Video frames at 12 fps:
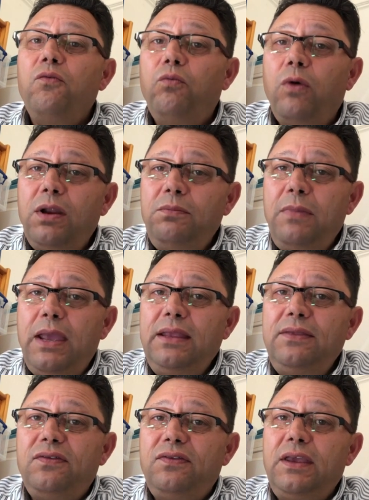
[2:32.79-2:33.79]
One
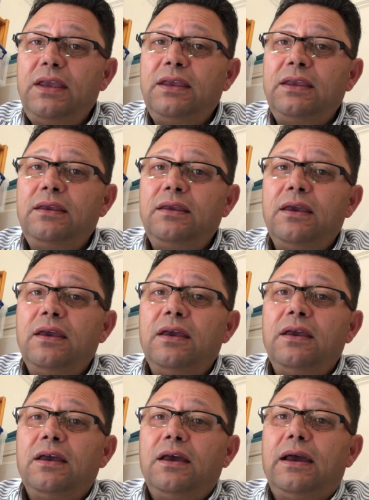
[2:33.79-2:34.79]
main thing
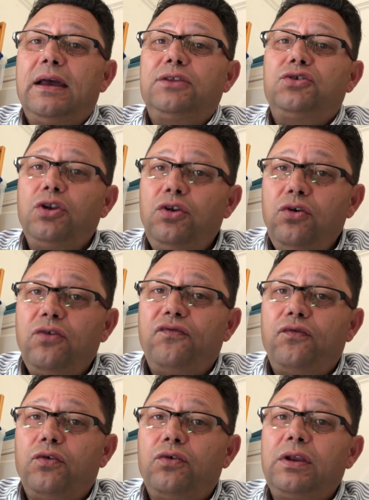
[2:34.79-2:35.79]
to look
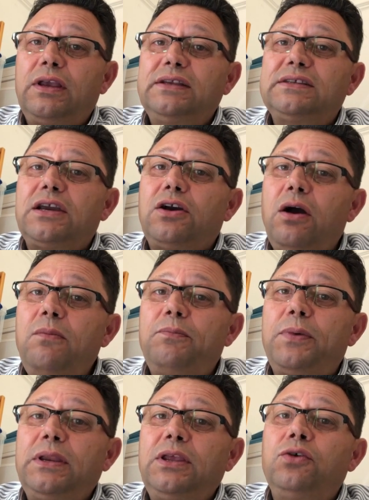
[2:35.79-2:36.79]
for is a
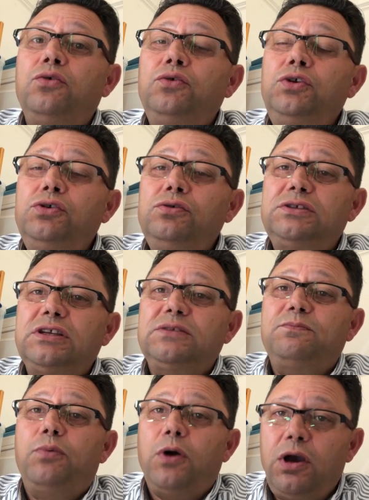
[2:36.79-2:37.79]
company who
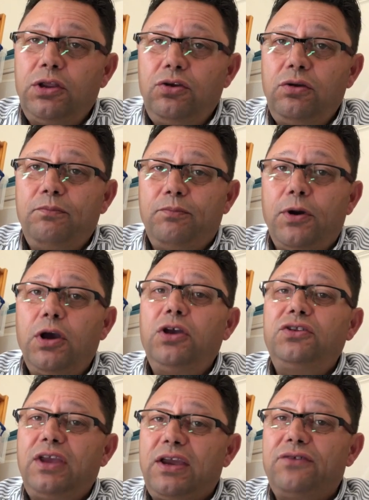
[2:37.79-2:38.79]
uses
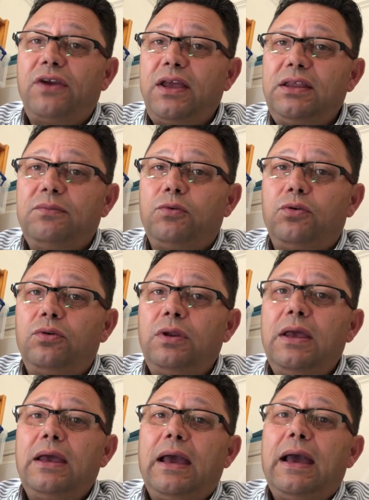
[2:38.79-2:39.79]
biodegradable
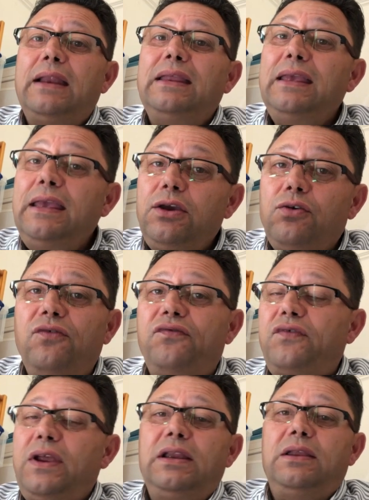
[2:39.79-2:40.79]
and
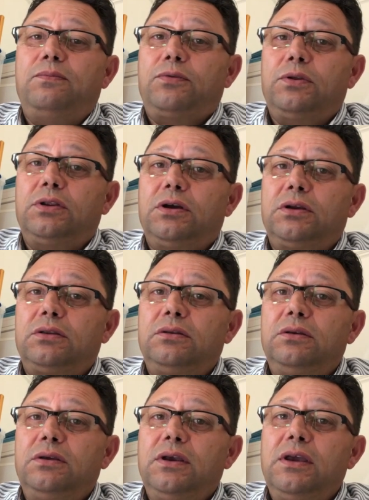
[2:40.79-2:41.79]
eco-friendly product.
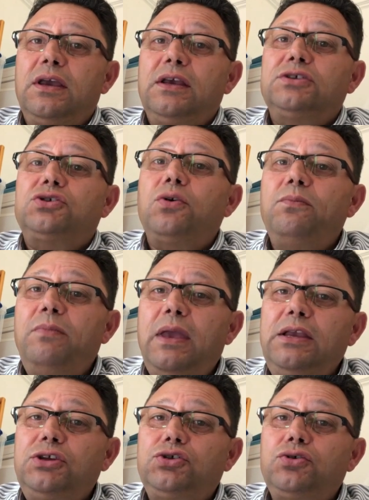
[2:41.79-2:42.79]
So
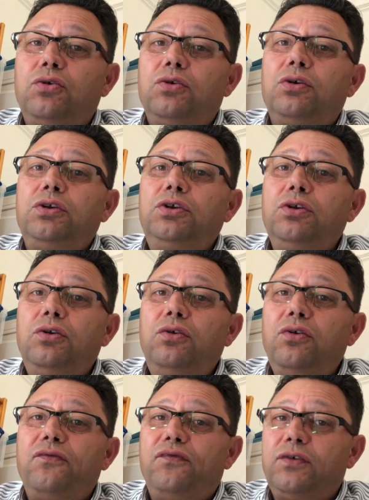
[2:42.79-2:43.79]
make sure you
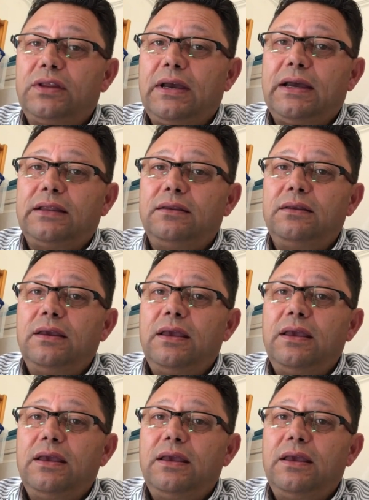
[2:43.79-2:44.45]
look for that.